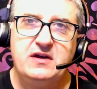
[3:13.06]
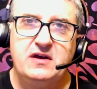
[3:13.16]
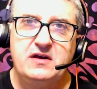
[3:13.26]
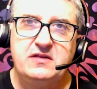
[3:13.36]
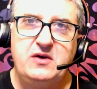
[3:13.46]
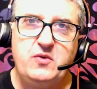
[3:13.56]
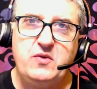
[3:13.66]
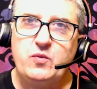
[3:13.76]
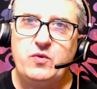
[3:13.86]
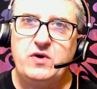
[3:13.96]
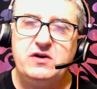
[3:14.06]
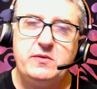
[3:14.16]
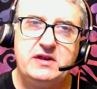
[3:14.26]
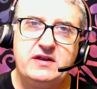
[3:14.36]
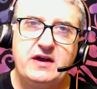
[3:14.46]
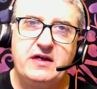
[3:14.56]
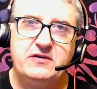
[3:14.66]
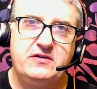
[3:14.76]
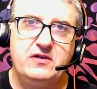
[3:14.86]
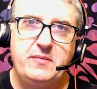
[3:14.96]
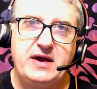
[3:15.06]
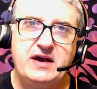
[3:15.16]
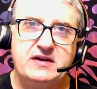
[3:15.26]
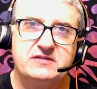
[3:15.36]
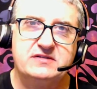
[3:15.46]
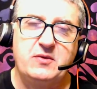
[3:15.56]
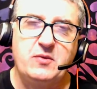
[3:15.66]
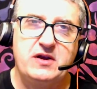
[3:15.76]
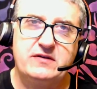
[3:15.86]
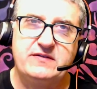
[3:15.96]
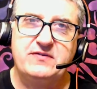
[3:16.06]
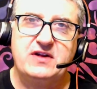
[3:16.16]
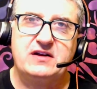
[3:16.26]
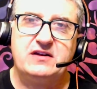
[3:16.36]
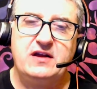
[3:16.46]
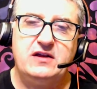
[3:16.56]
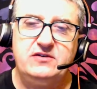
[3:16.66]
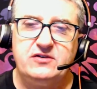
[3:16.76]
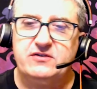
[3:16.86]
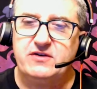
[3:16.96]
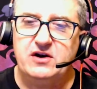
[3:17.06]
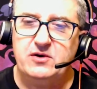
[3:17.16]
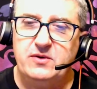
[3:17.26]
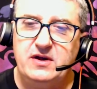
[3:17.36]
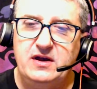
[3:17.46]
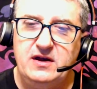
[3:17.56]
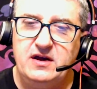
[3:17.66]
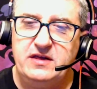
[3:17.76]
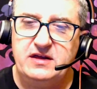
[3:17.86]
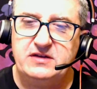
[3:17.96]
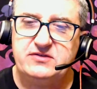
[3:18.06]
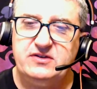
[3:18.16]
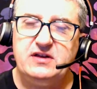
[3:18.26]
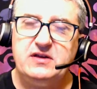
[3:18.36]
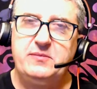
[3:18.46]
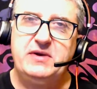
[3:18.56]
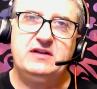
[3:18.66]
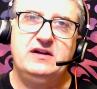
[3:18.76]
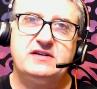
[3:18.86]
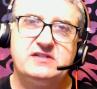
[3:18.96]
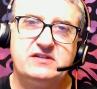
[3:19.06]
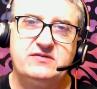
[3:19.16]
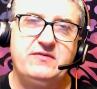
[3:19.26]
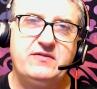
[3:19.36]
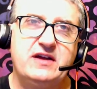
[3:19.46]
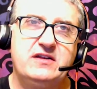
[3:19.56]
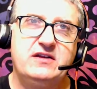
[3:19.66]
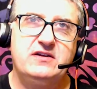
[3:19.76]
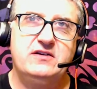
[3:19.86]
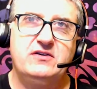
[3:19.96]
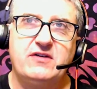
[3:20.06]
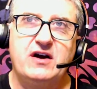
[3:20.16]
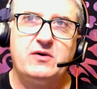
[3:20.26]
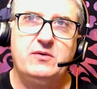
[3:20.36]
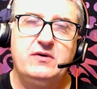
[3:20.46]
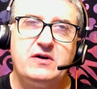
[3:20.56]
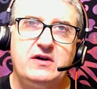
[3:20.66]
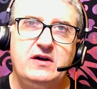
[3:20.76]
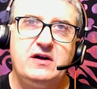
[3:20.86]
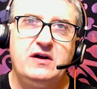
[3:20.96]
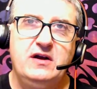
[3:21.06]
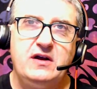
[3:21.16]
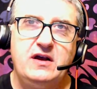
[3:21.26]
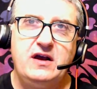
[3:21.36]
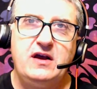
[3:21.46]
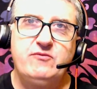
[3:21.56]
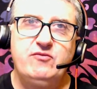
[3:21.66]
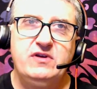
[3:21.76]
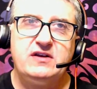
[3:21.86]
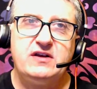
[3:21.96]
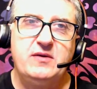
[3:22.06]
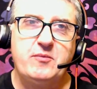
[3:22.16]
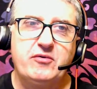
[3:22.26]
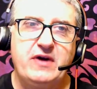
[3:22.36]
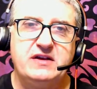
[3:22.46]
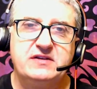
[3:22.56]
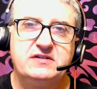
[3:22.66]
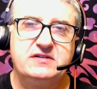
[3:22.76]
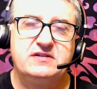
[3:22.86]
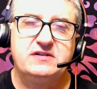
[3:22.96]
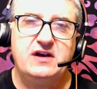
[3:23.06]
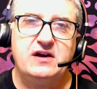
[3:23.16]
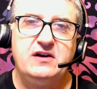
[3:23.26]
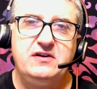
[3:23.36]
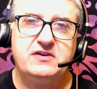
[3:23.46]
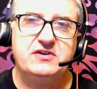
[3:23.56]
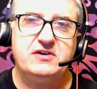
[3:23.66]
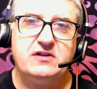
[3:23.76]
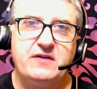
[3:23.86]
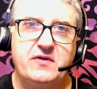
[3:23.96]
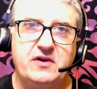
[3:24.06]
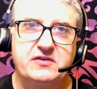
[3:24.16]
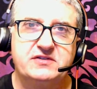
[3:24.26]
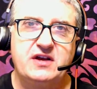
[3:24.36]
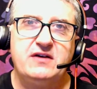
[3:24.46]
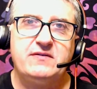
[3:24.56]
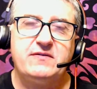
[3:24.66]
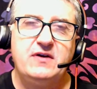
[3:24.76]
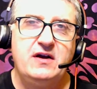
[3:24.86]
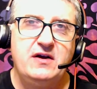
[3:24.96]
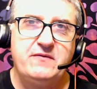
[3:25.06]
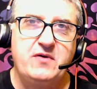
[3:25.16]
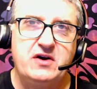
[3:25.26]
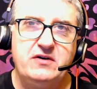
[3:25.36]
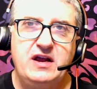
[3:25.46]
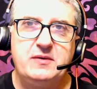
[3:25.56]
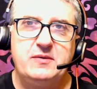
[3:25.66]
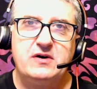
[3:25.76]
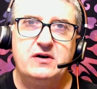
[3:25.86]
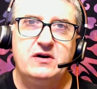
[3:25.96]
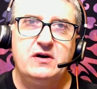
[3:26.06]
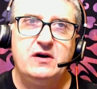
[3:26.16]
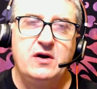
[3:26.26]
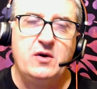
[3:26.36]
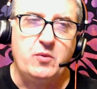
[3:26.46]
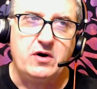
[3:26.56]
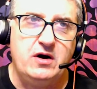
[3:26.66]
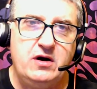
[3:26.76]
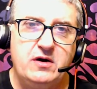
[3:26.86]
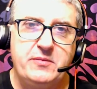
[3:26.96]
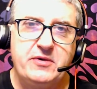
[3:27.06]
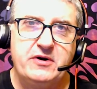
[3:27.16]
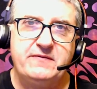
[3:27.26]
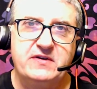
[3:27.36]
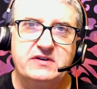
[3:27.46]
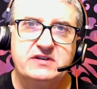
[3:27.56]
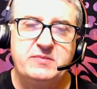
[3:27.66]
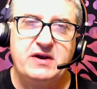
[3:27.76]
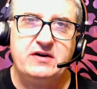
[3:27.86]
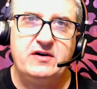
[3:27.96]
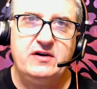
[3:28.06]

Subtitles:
They don't want you to be tethered to the past. They want you to reflect and to grow. That's really the big lessons. Reflect, grow, and really embrace unconditional love for yourself, for your neighbor. We're all perfect spirit.